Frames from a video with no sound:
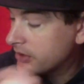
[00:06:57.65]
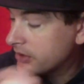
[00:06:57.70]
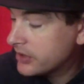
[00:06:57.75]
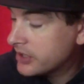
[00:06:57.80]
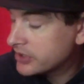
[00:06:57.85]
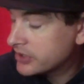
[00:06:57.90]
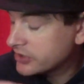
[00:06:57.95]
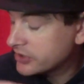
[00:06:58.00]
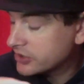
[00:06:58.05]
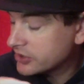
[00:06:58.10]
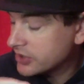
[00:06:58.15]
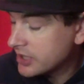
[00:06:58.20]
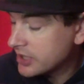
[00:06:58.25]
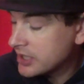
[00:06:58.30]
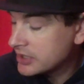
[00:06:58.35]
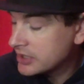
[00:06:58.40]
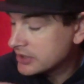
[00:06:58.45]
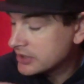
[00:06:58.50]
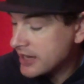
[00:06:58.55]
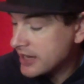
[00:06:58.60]
This
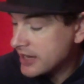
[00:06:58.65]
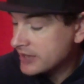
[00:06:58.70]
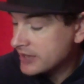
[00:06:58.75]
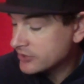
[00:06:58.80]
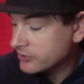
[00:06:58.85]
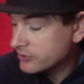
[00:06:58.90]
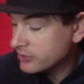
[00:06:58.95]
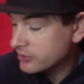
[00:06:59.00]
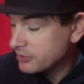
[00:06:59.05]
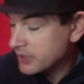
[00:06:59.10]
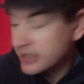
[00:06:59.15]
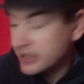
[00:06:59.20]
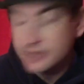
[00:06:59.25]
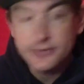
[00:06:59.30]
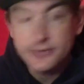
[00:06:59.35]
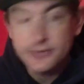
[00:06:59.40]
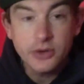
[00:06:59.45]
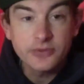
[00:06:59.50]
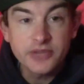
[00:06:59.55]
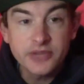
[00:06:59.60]
is as grippy
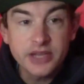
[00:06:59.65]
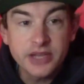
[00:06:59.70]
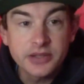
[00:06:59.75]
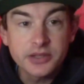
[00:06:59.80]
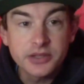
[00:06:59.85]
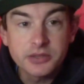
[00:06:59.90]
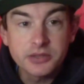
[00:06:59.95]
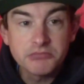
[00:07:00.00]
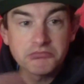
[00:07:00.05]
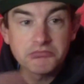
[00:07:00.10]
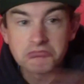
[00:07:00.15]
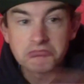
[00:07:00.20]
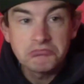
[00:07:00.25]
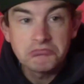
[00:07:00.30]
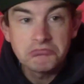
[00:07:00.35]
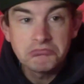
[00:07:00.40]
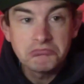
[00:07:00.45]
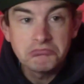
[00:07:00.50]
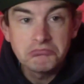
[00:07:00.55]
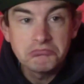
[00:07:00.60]
as 510s.
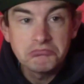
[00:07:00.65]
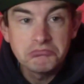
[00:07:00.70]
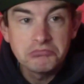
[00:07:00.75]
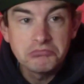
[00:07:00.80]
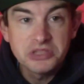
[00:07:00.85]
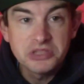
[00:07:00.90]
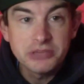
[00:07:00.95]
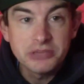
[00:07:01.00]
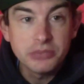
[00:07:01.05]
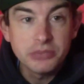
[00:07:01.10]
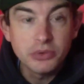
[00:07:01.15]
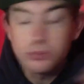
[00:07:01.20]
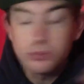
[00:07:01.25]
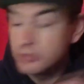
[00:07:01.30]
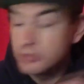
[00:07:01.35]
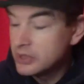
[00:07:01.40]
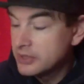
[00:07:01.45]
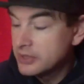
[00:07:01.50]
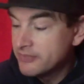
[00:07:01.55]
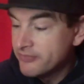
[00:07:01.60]
Simple.
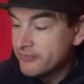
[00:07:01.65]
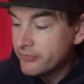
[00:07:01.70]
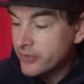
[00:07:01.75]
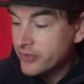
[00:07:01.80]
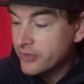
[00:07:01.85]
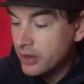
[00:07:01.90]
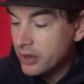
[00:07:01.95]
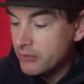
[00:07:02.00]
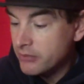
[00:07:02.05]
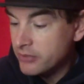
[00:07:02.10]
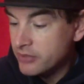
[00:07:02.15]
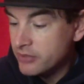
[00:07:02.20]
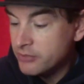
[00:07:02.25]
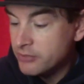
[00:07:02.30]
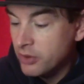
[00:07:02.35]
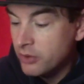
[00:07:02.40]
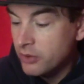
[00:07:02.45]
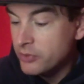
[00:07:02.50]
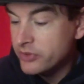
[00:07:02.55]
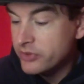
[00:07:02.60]

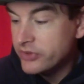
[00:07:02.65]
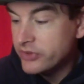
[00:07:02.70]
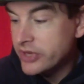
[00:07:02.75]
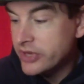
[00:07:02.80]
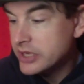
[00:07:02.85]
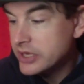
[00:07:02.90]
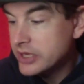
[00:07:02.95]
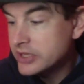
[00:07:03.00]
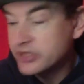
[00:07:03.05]
Combined with the